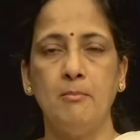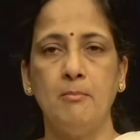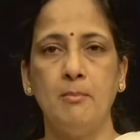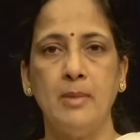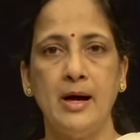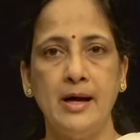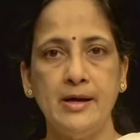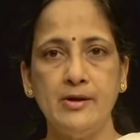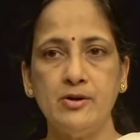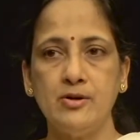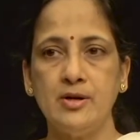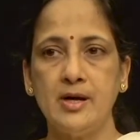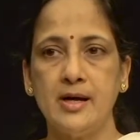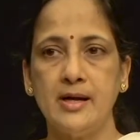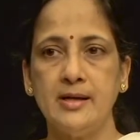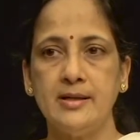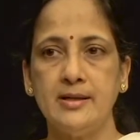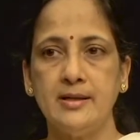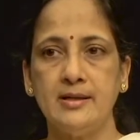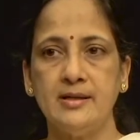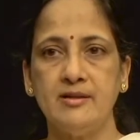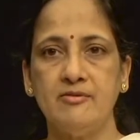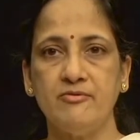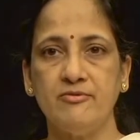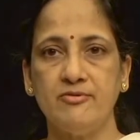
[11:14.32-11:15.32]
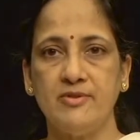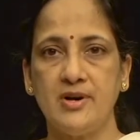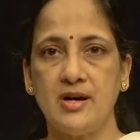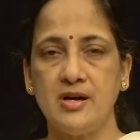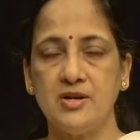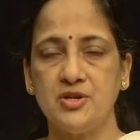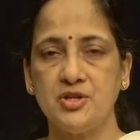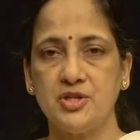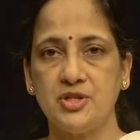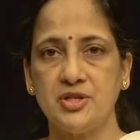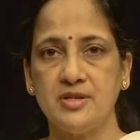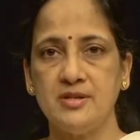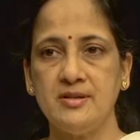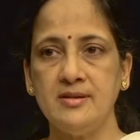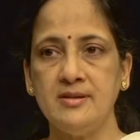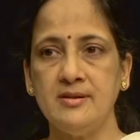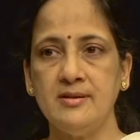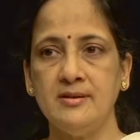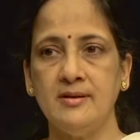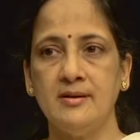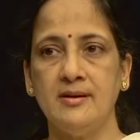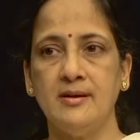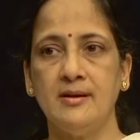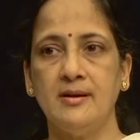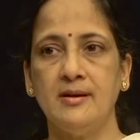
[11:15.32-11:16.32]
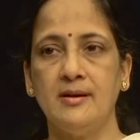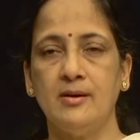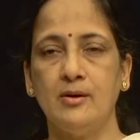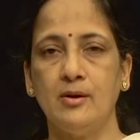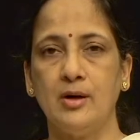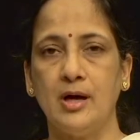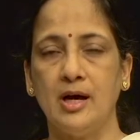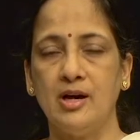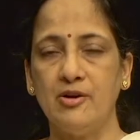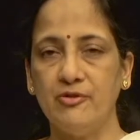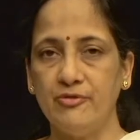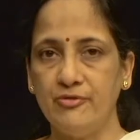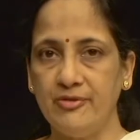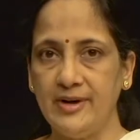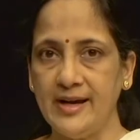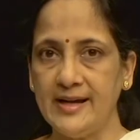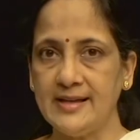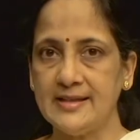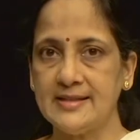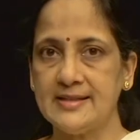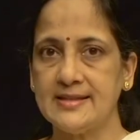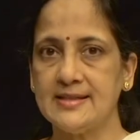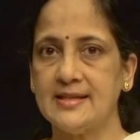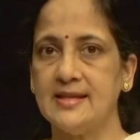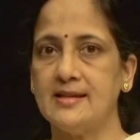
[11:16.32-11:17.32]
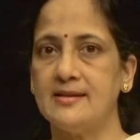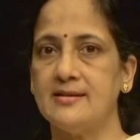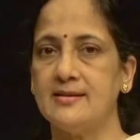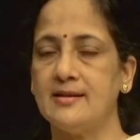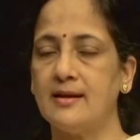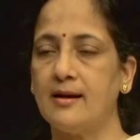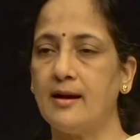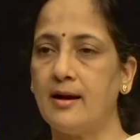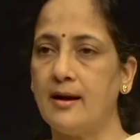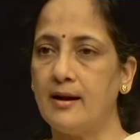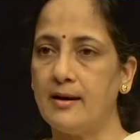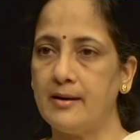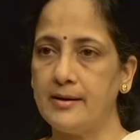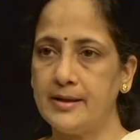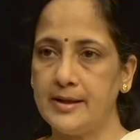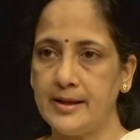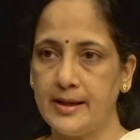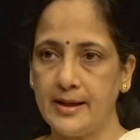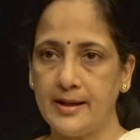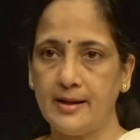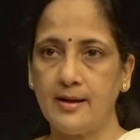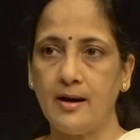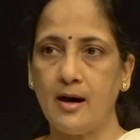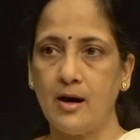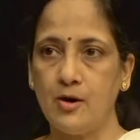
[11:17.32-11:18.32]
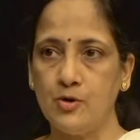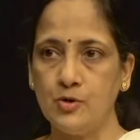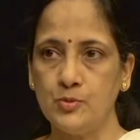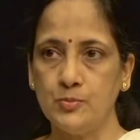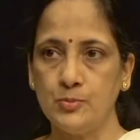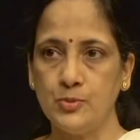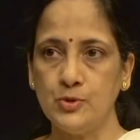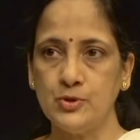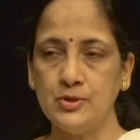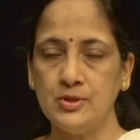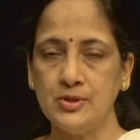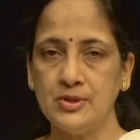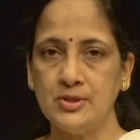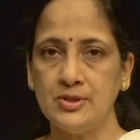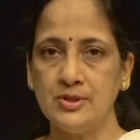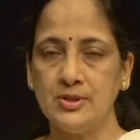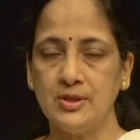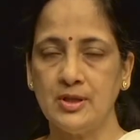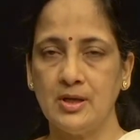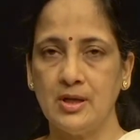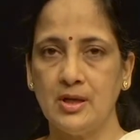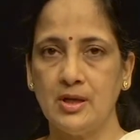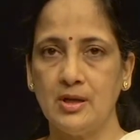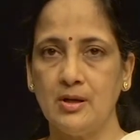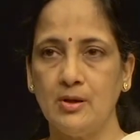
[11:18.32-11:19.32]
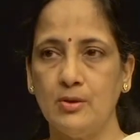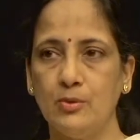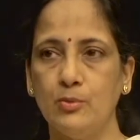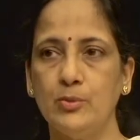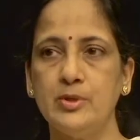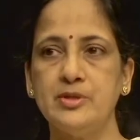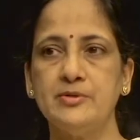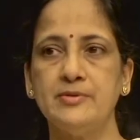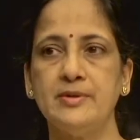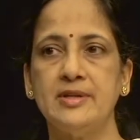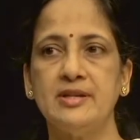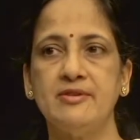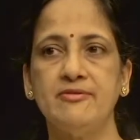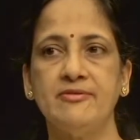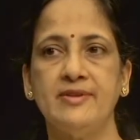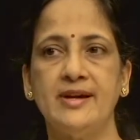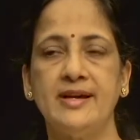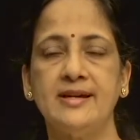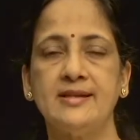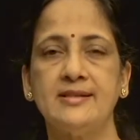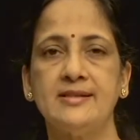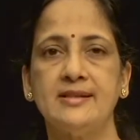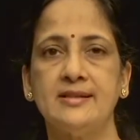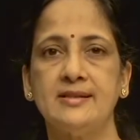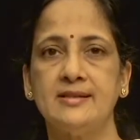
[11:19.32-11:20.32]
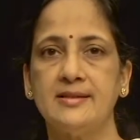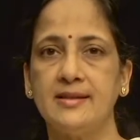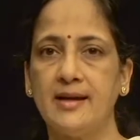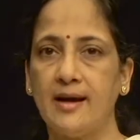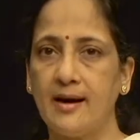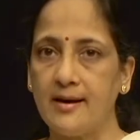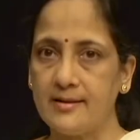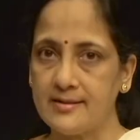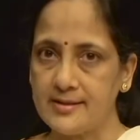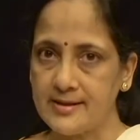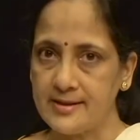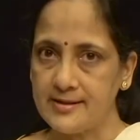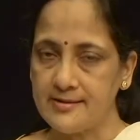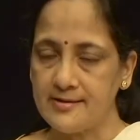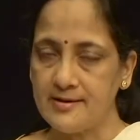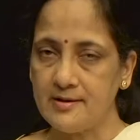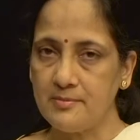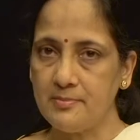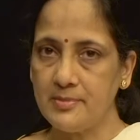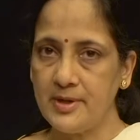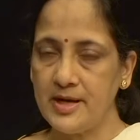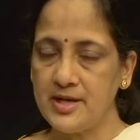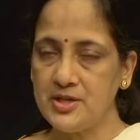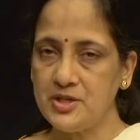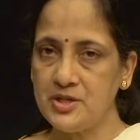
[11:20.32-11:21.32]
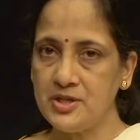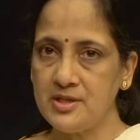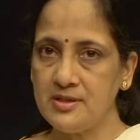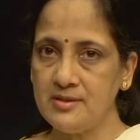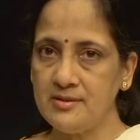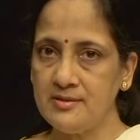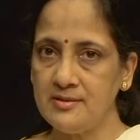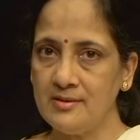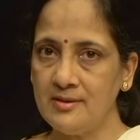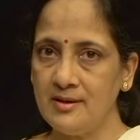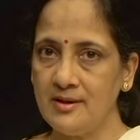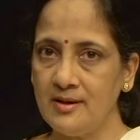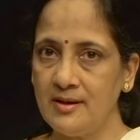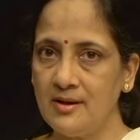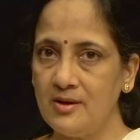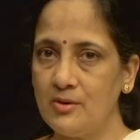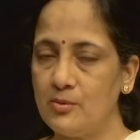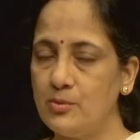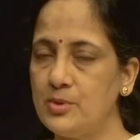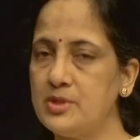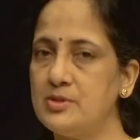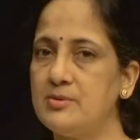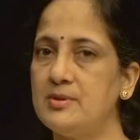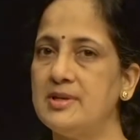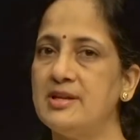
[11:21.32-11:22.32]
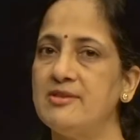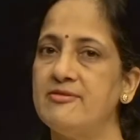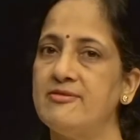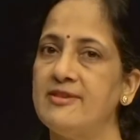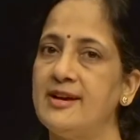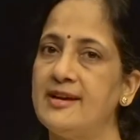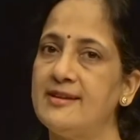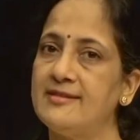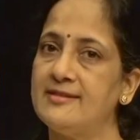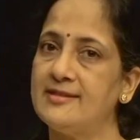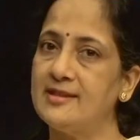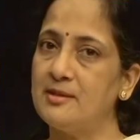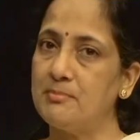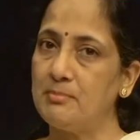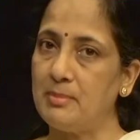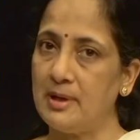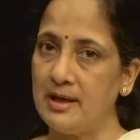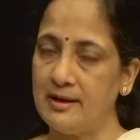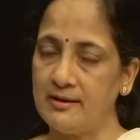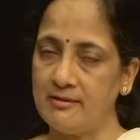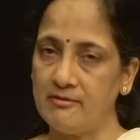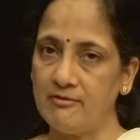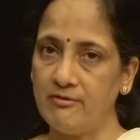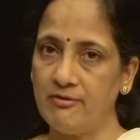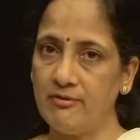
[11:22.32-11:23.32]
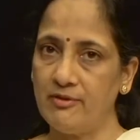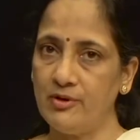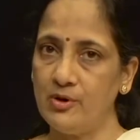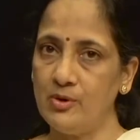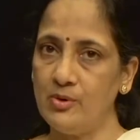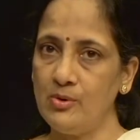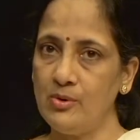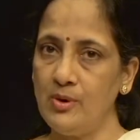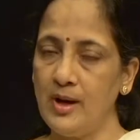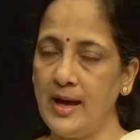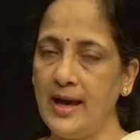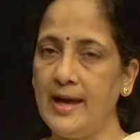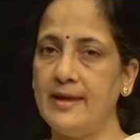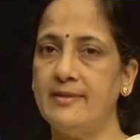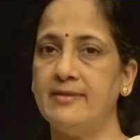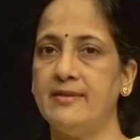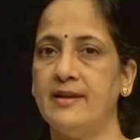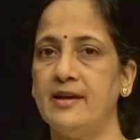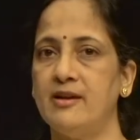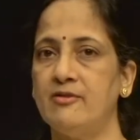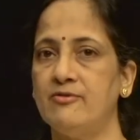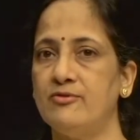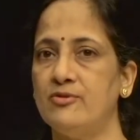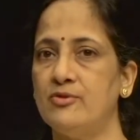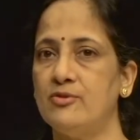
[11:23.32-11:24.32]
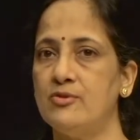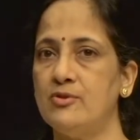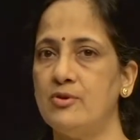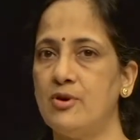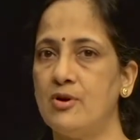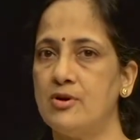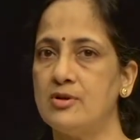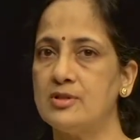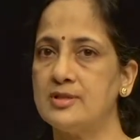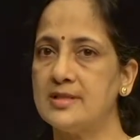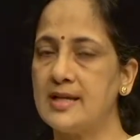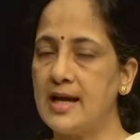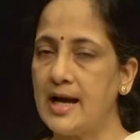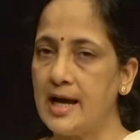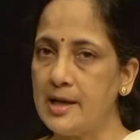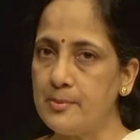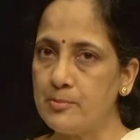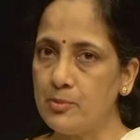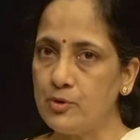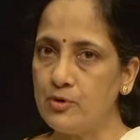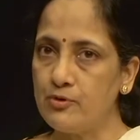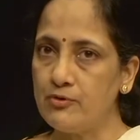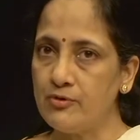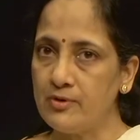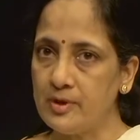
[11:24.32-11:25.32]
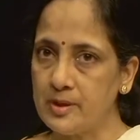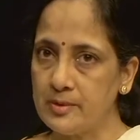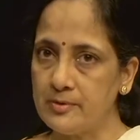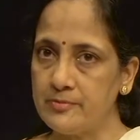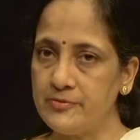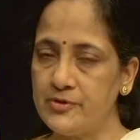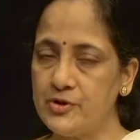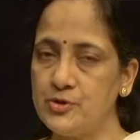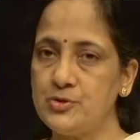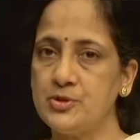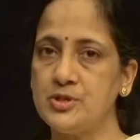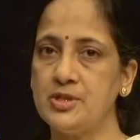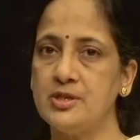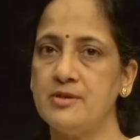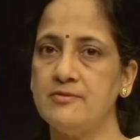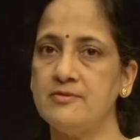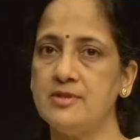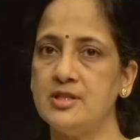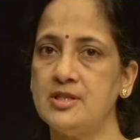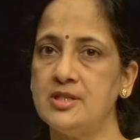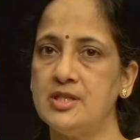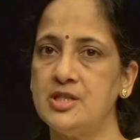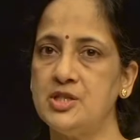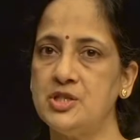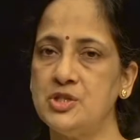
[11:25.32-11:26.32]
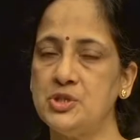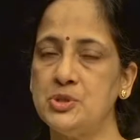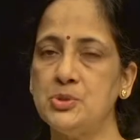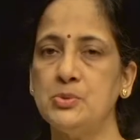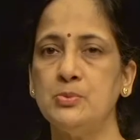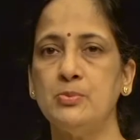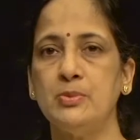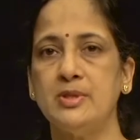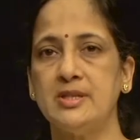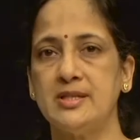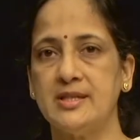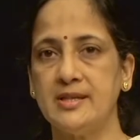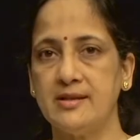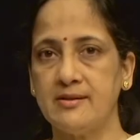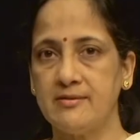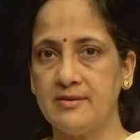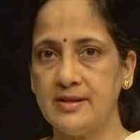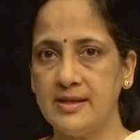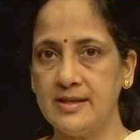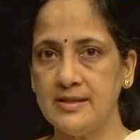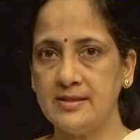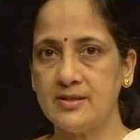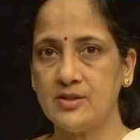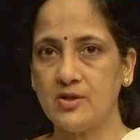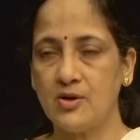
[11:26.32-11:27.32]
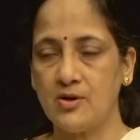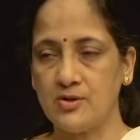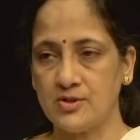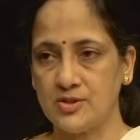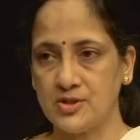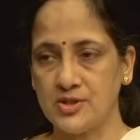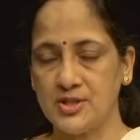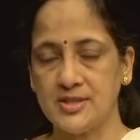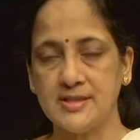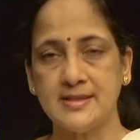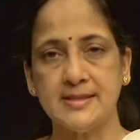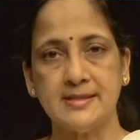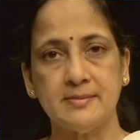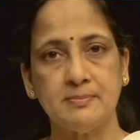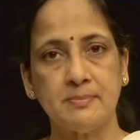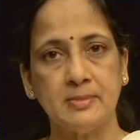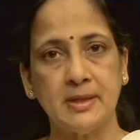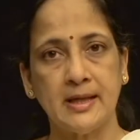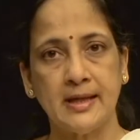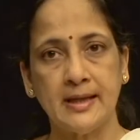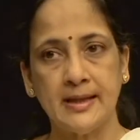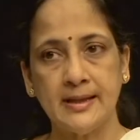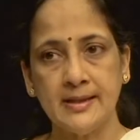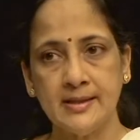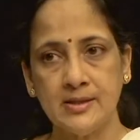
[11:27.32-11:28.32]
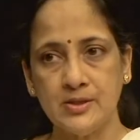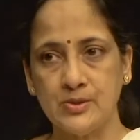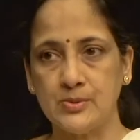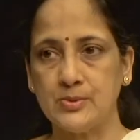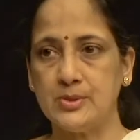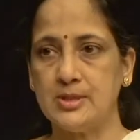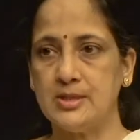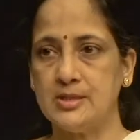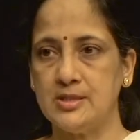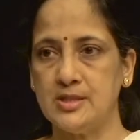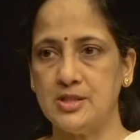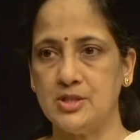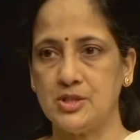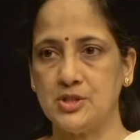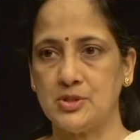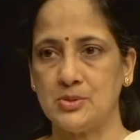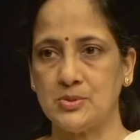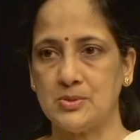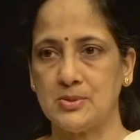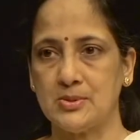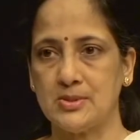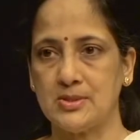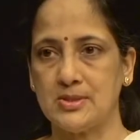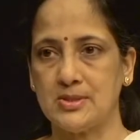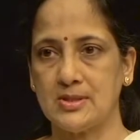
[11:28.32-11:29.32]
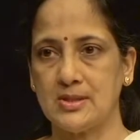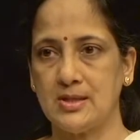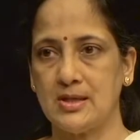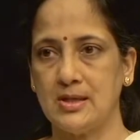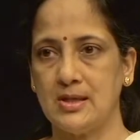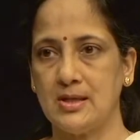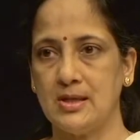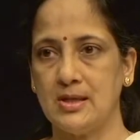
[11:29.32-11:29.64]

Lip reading: Myocardial infarction affects the cardiac output, which will affect the arterial pressure, which will affect the blood flow and therefore cause hypoperfusion of the tissue with decreased oxygen supply to the tissues.